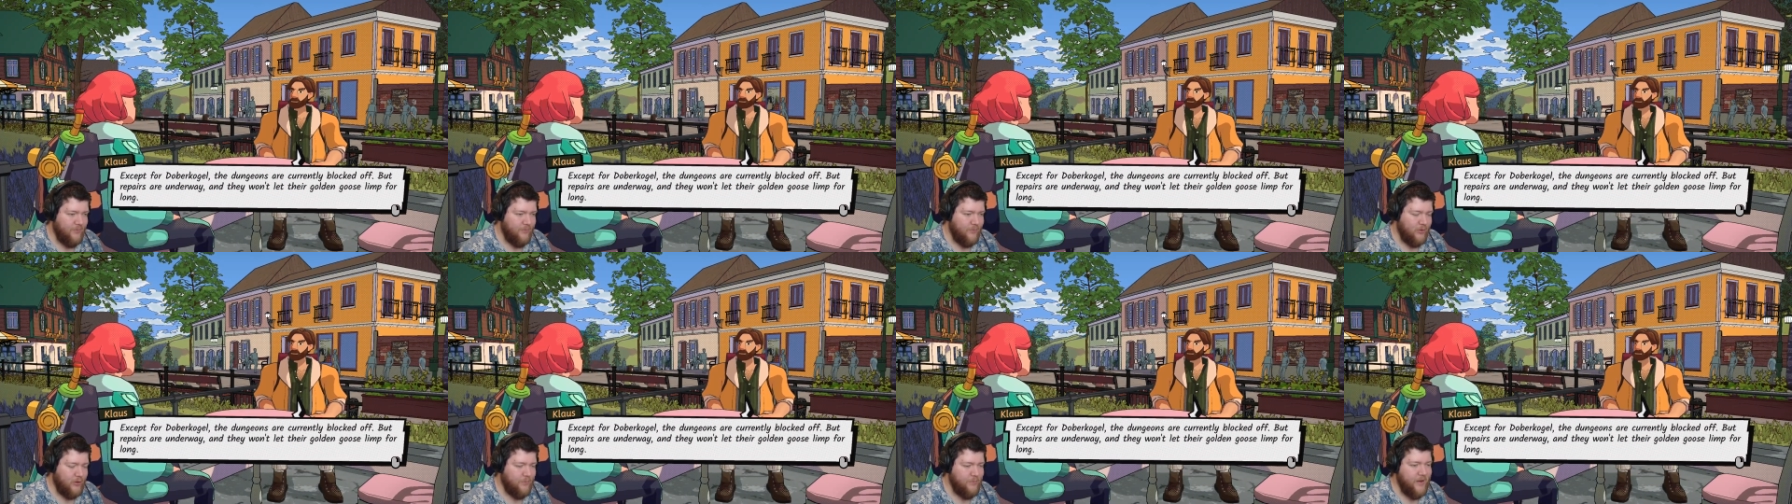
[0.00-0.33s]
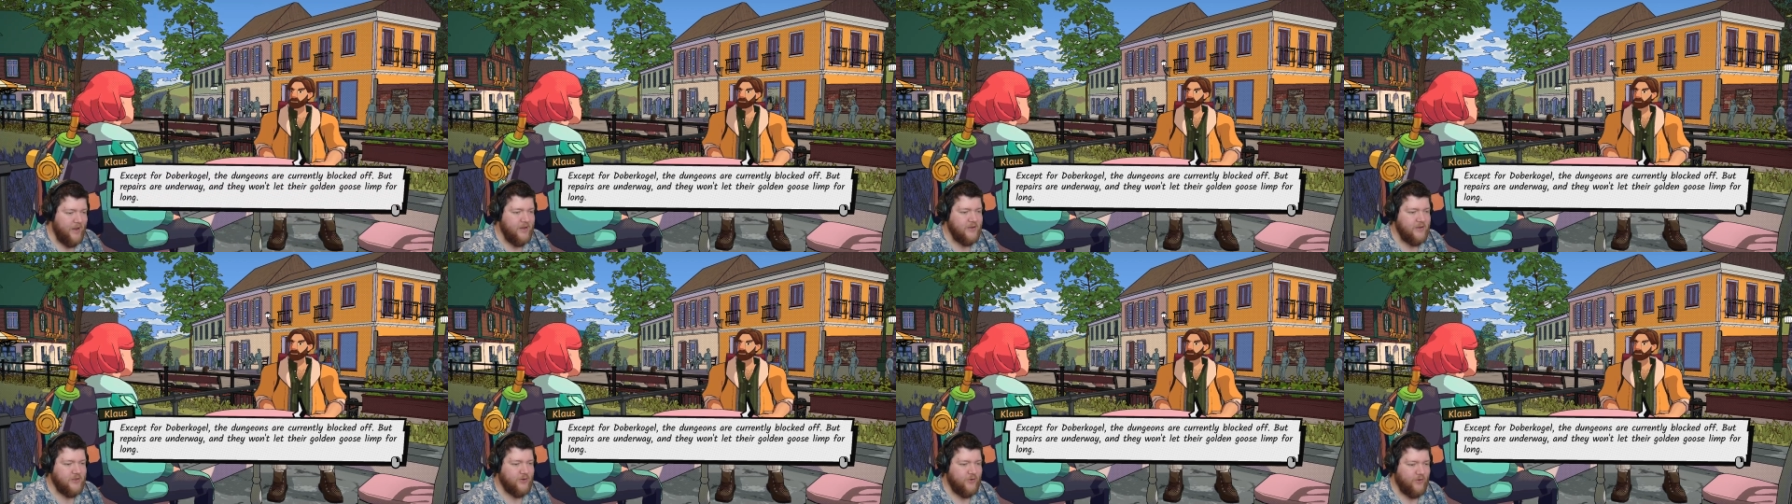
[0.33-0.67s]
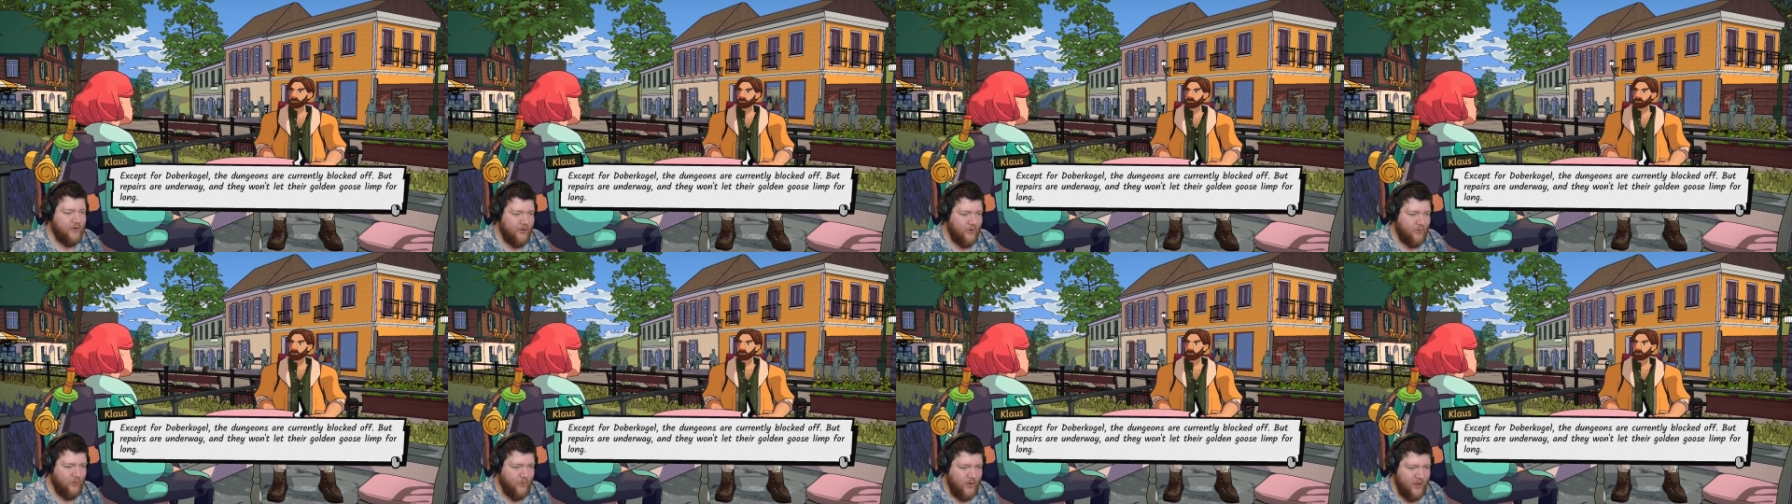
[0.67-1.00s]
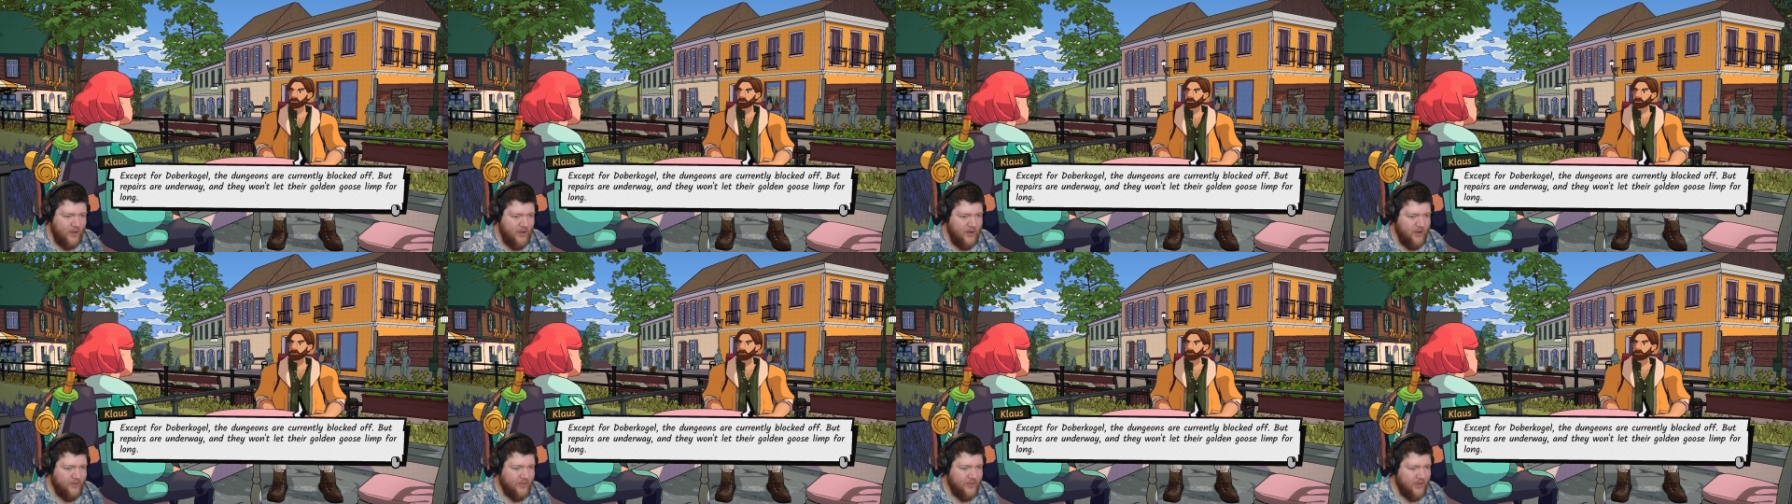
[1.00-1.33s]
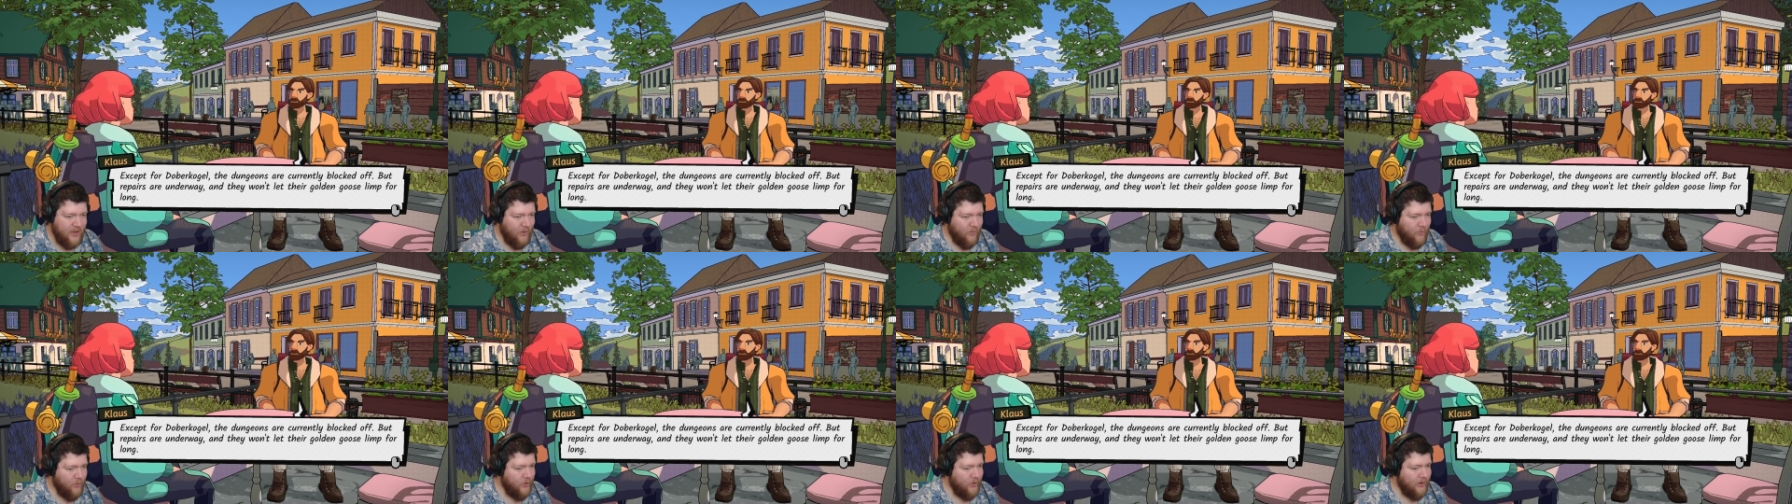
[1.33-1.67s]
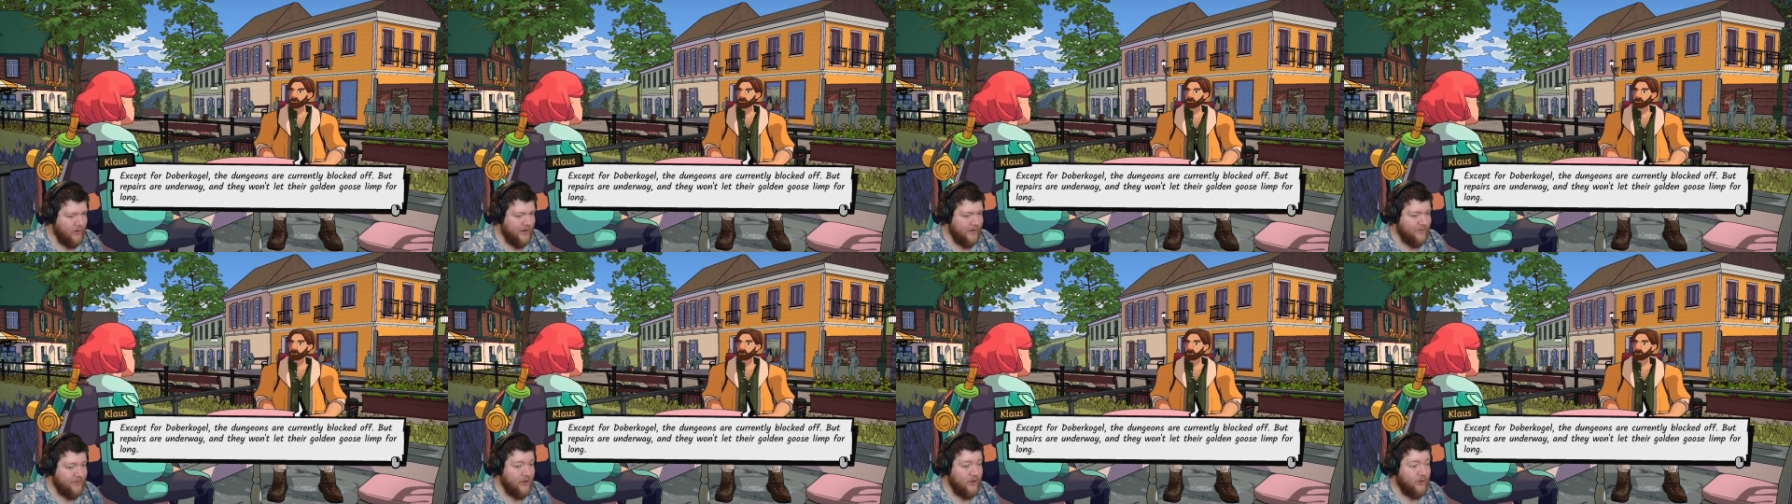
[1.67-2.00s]
Repairs are underway and they won't
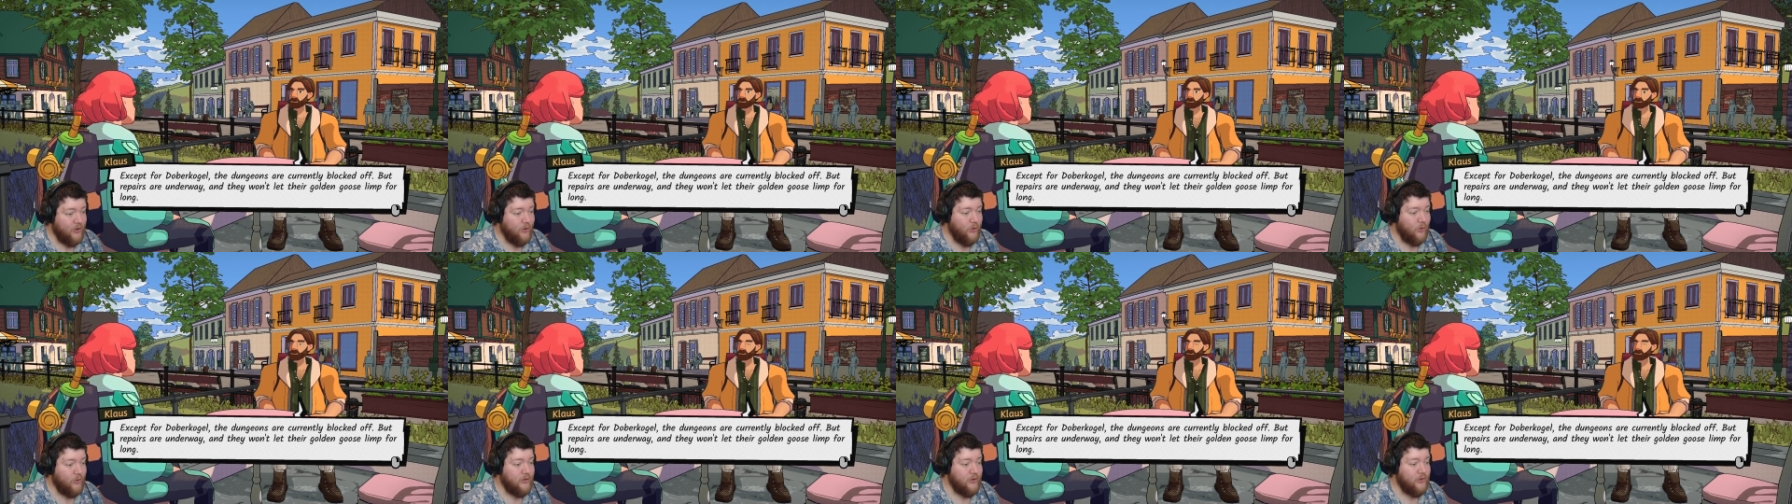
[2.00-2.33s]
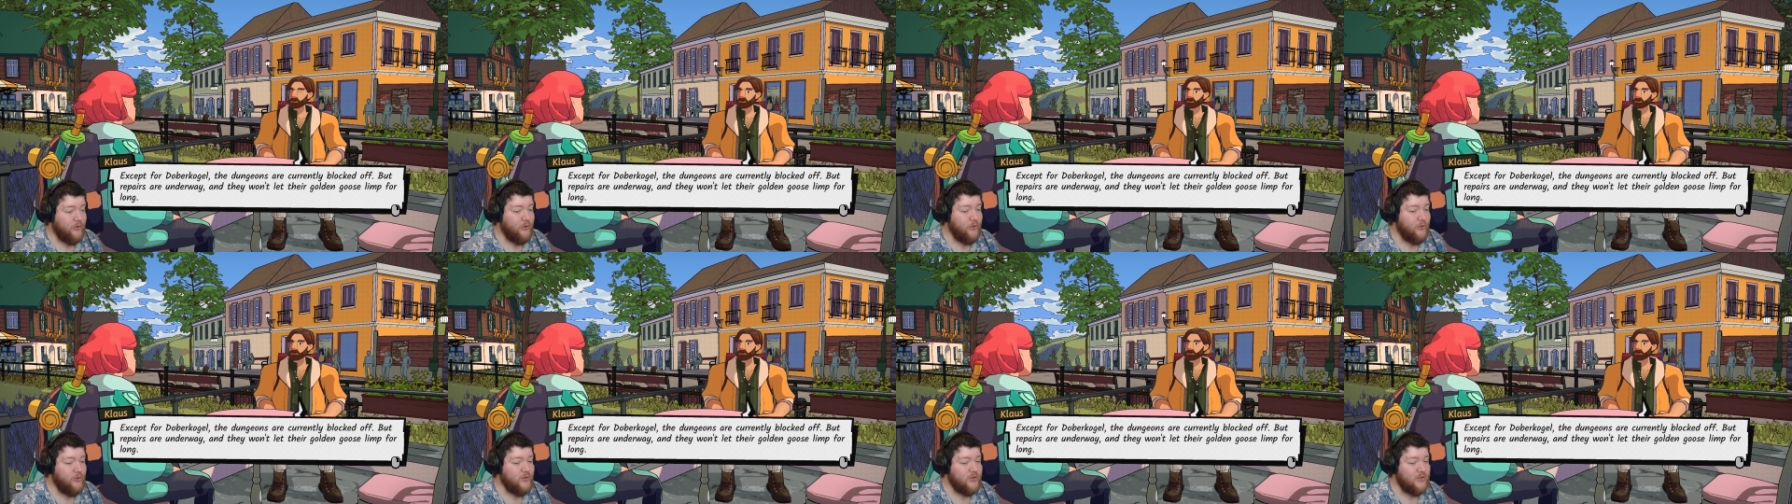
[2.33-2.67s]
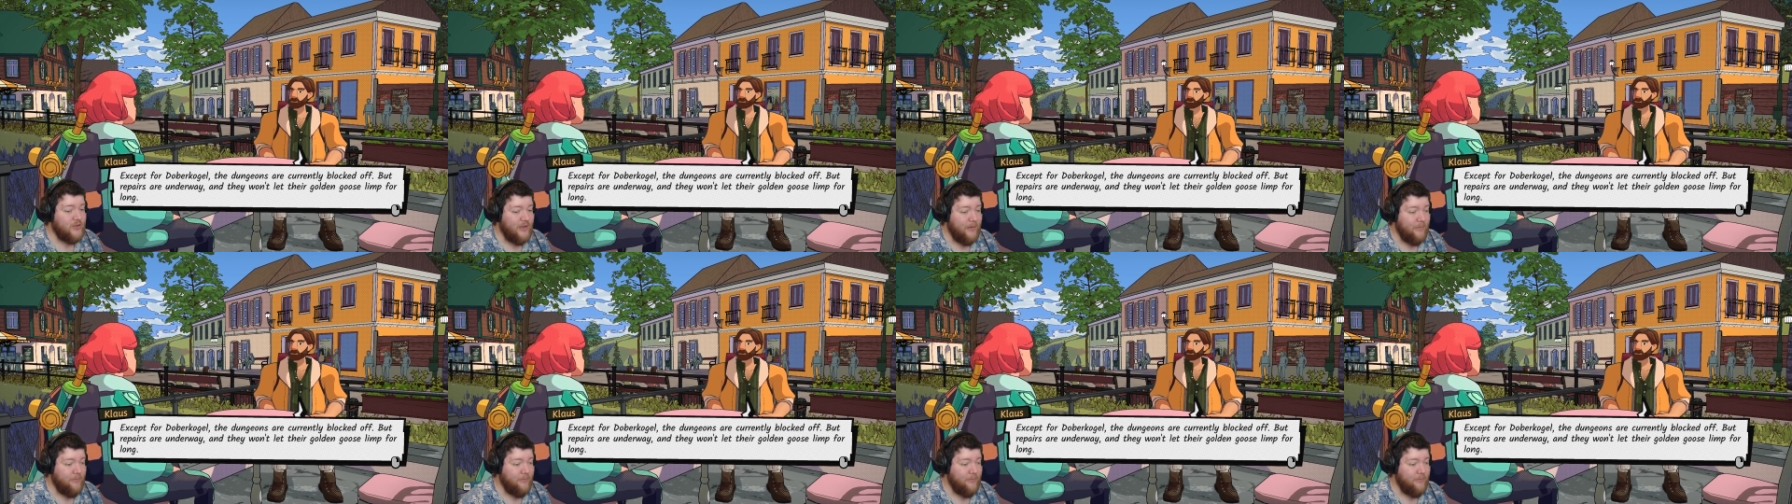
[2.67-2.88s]
let their golden goose